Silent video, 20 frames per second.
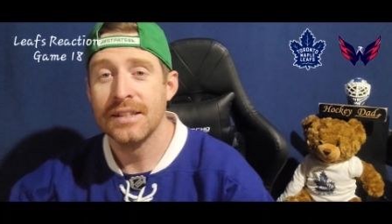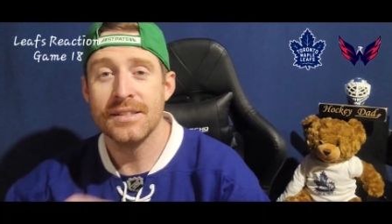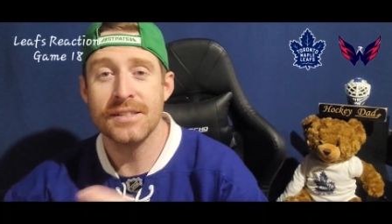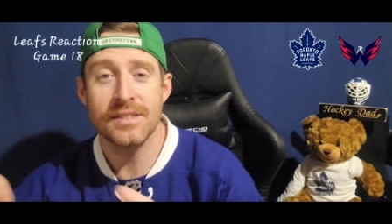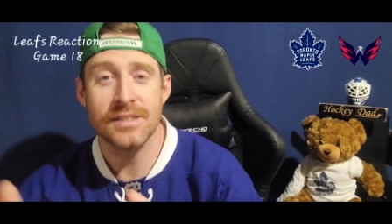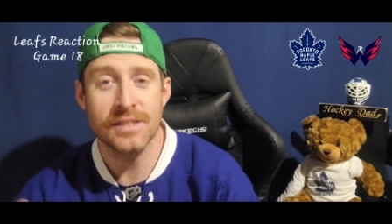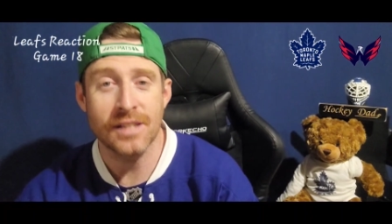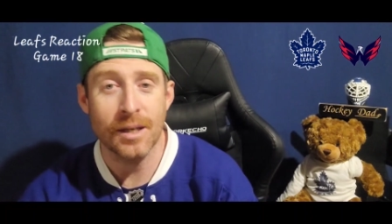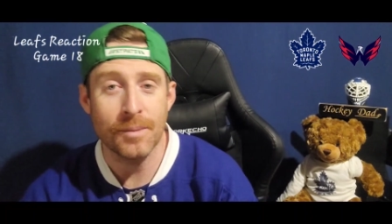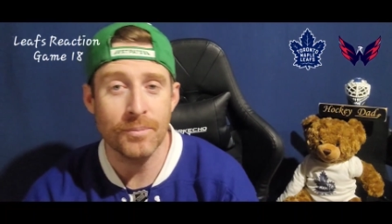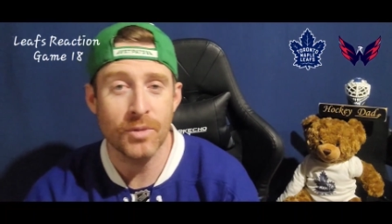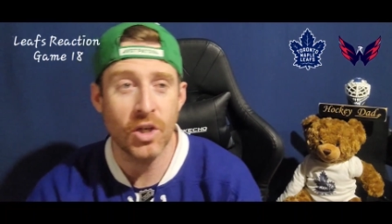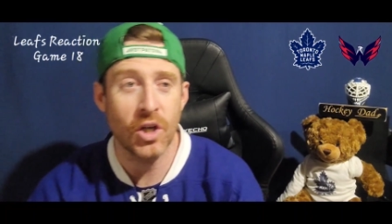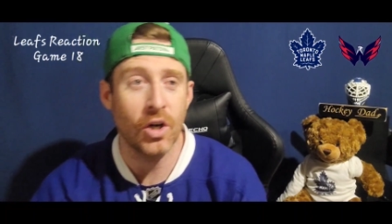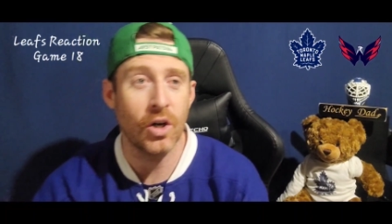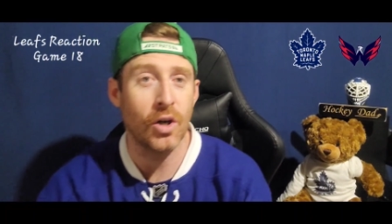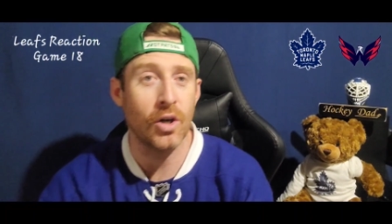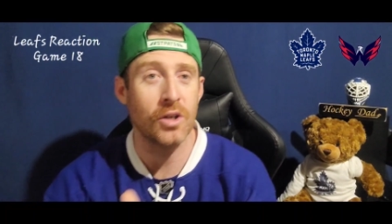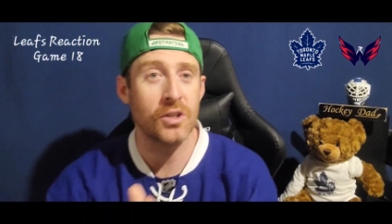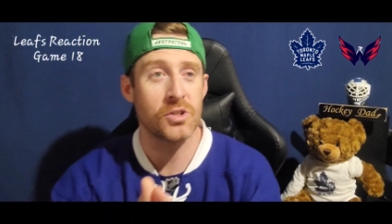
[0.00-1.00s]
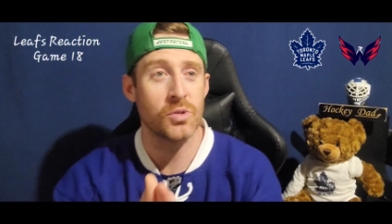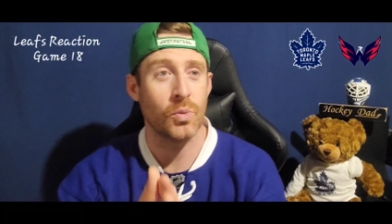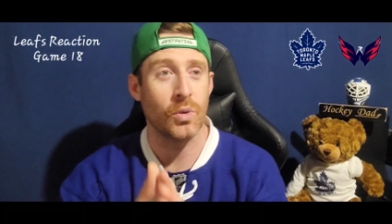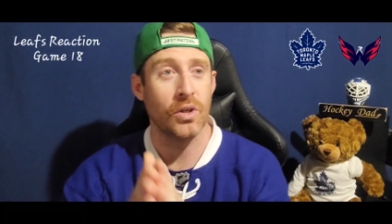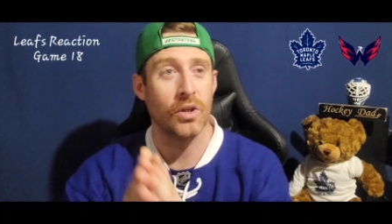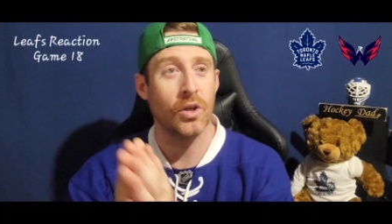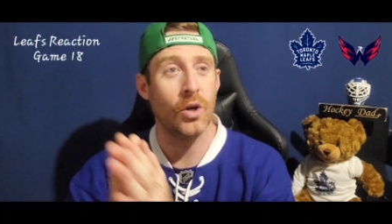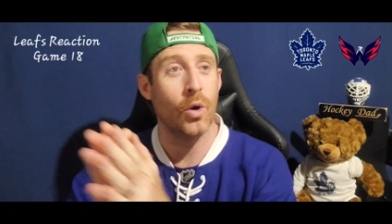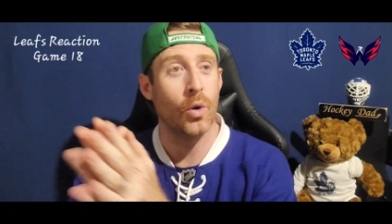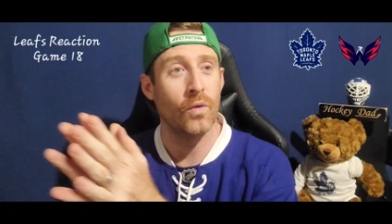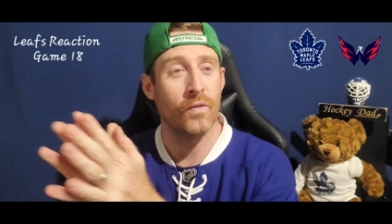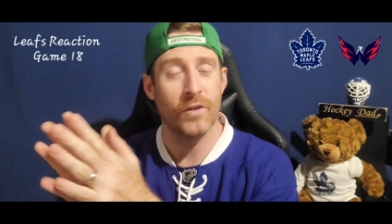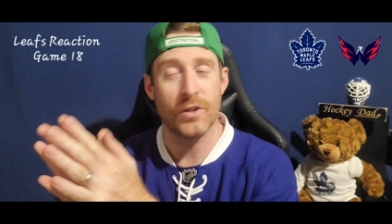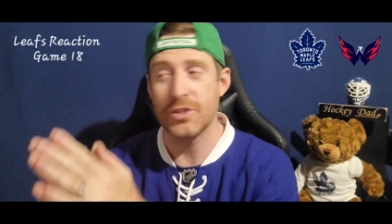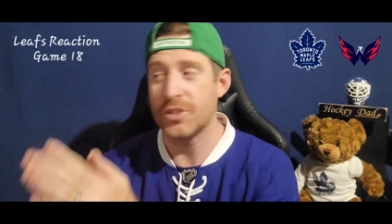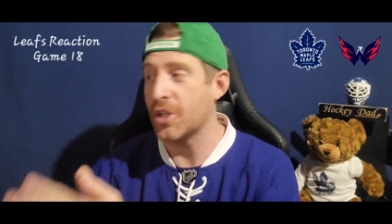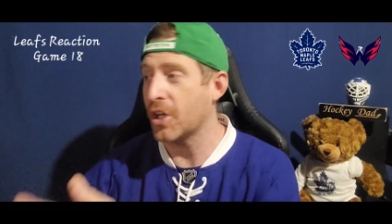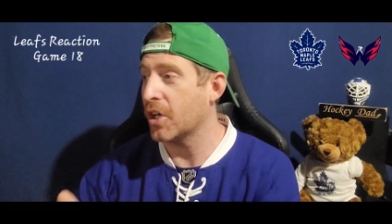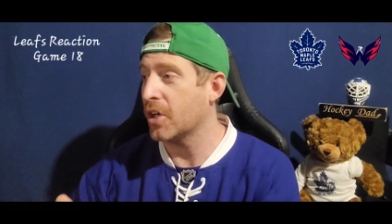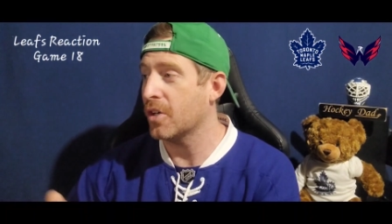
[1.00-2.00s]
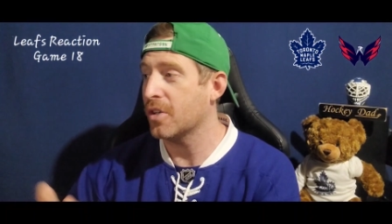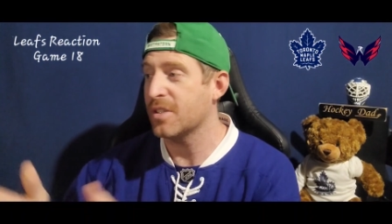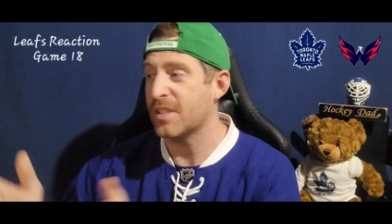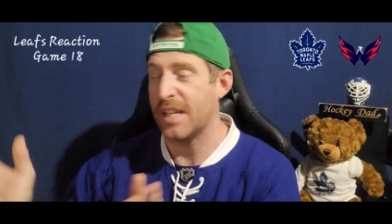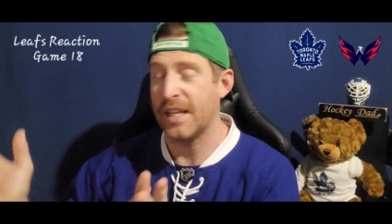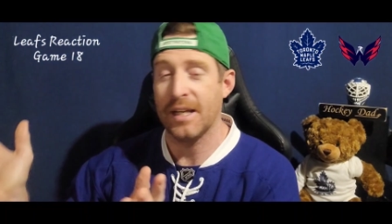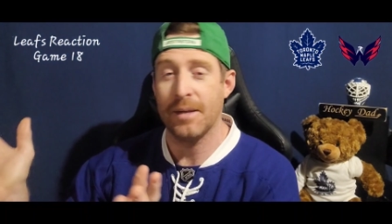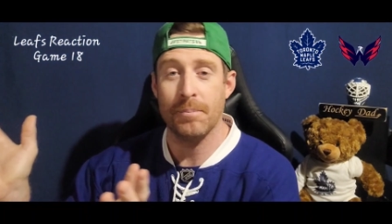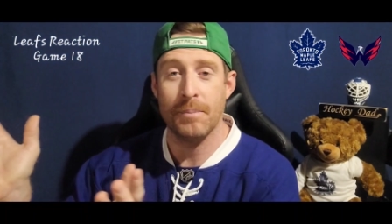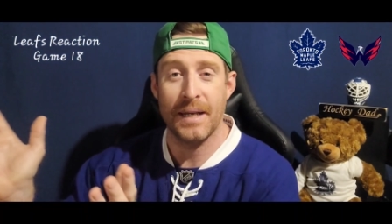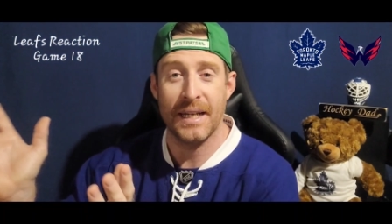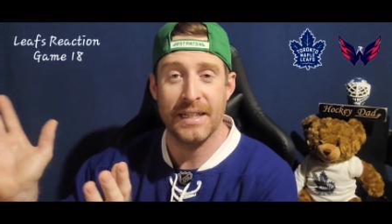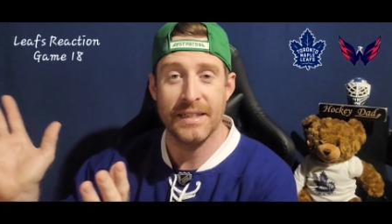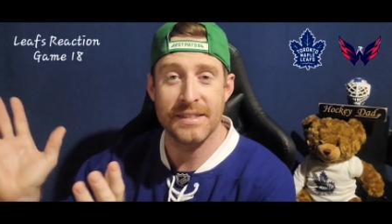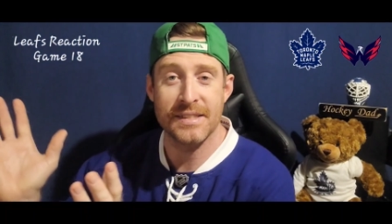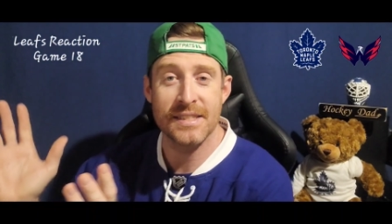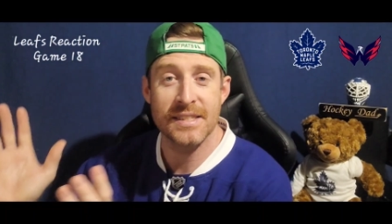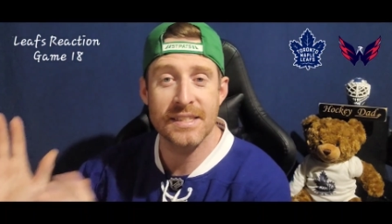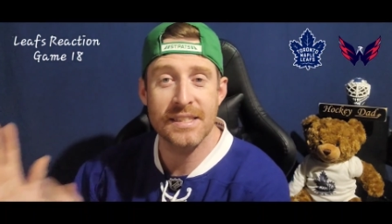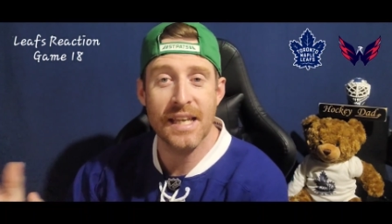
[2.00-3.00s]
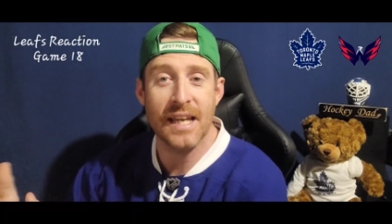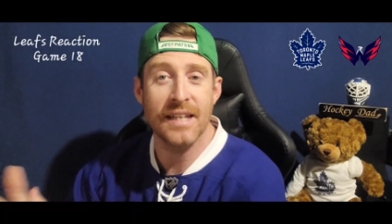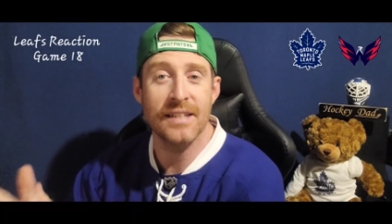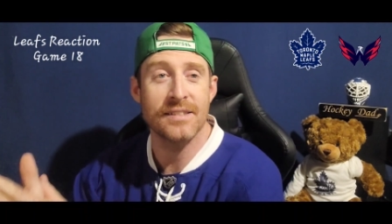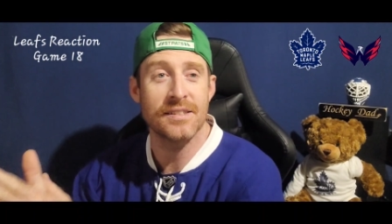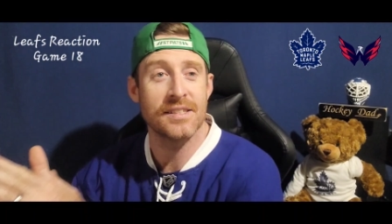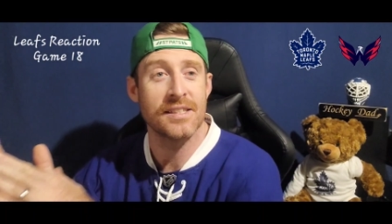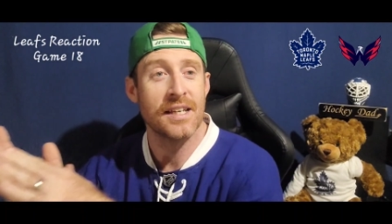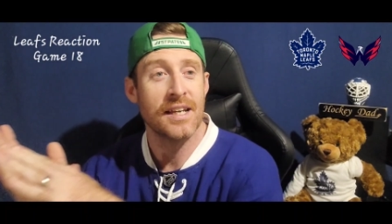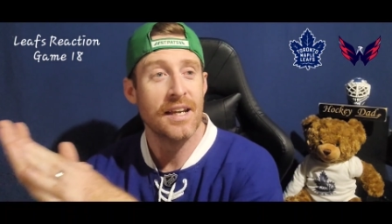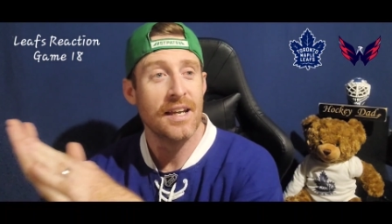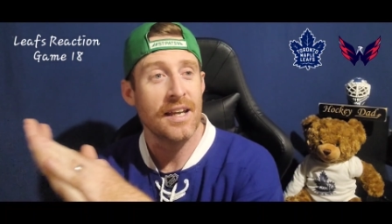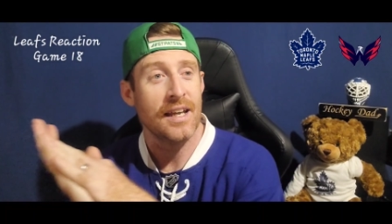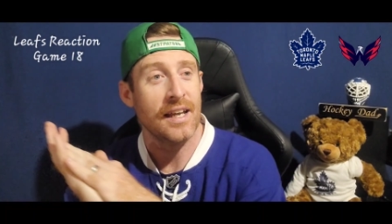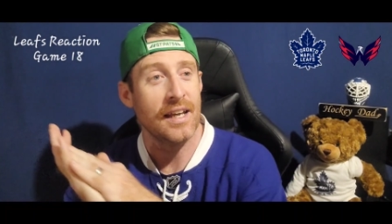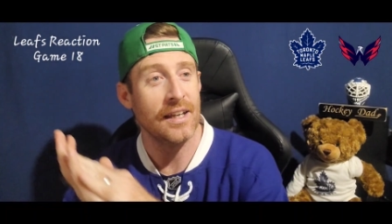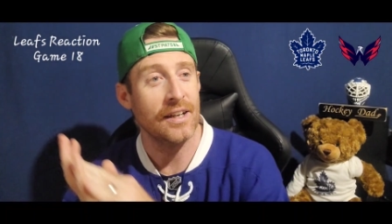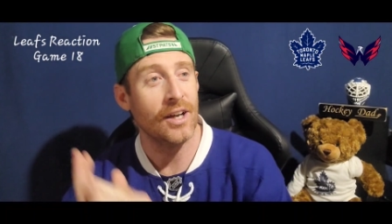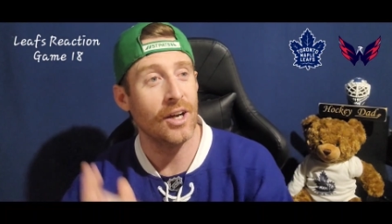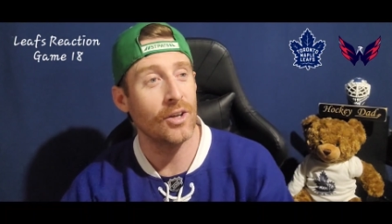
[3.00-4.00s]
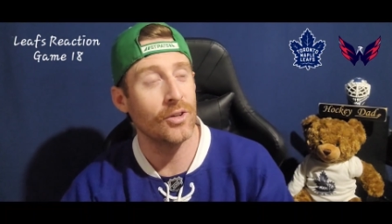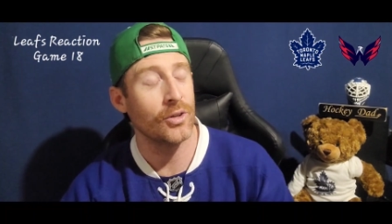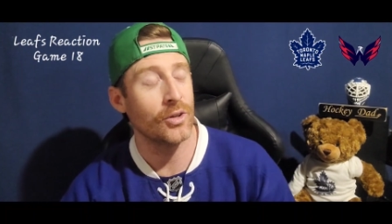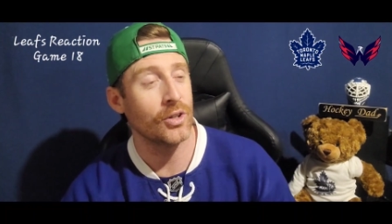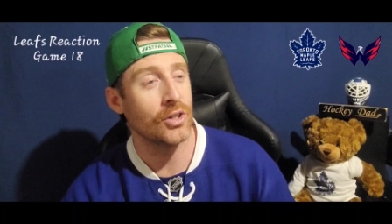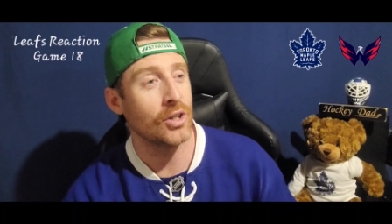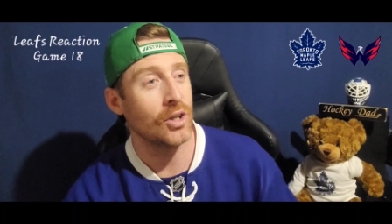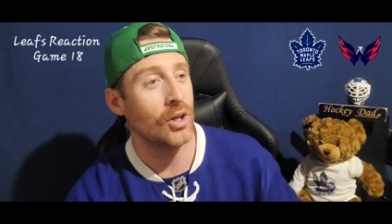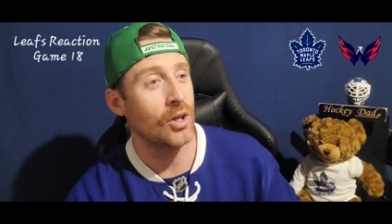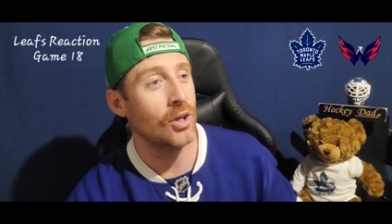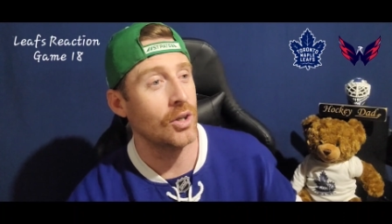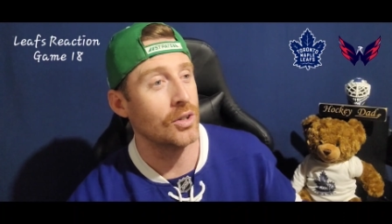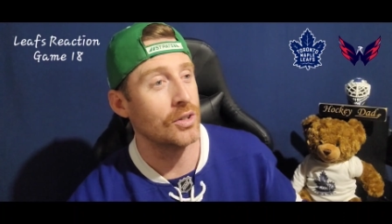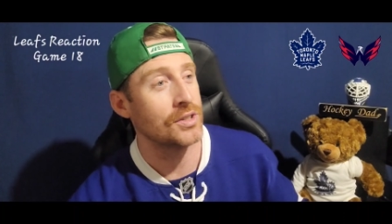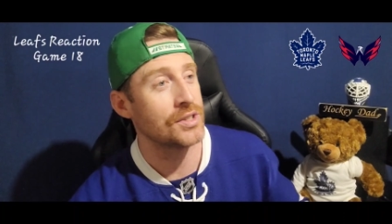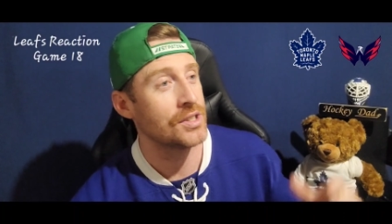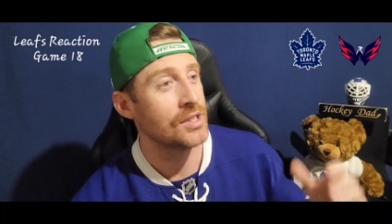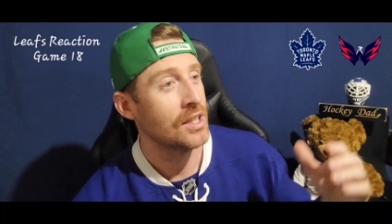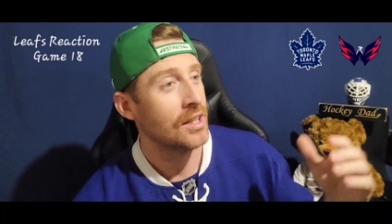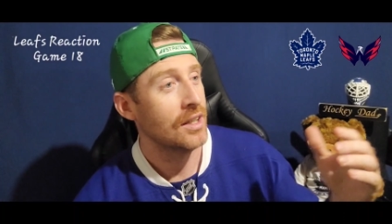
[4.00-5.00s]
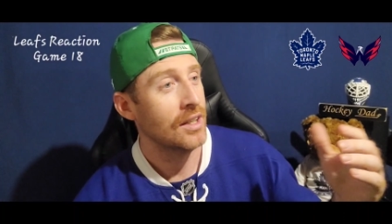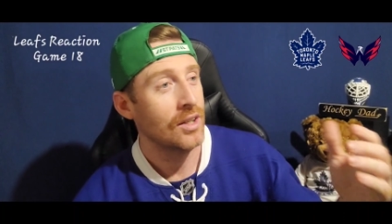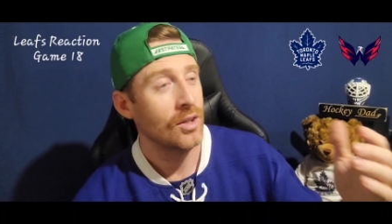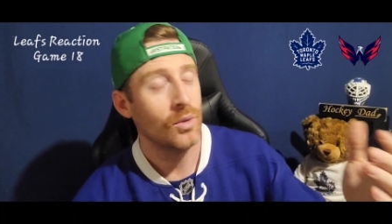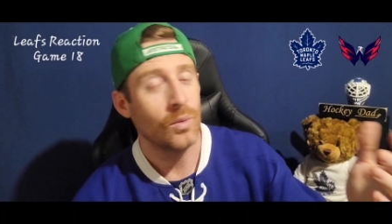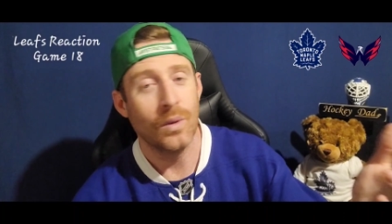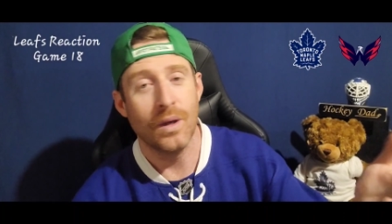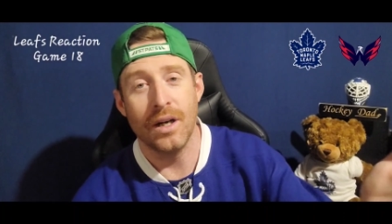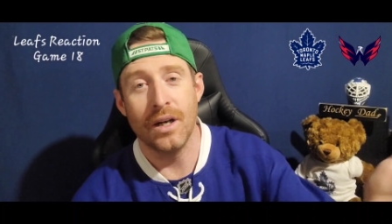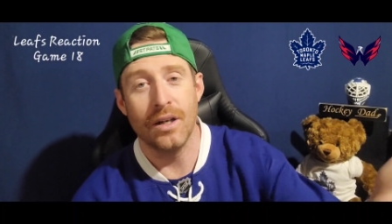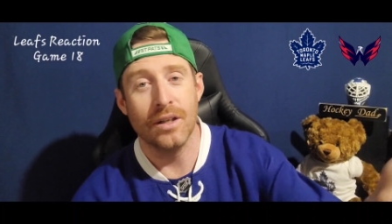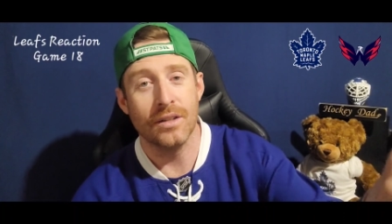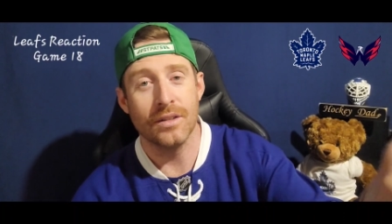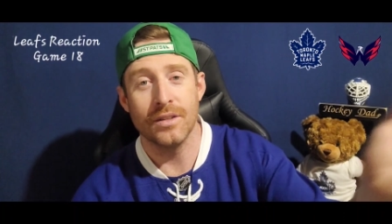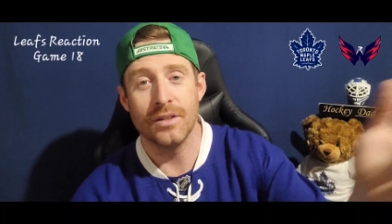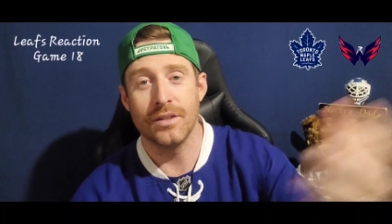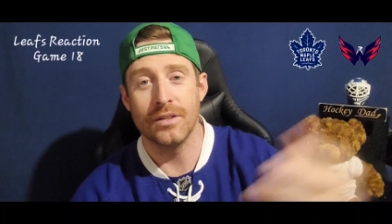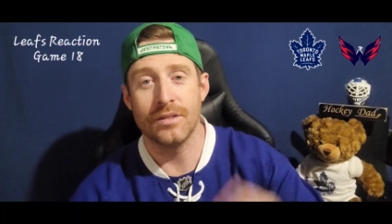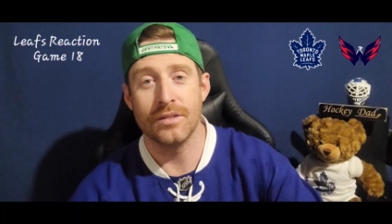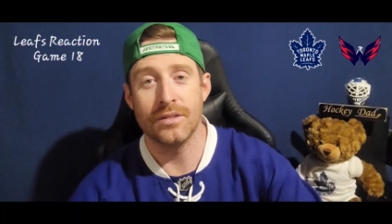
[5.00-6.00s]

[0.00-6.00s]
Some calls were overturned and it made sense, and other calls, well,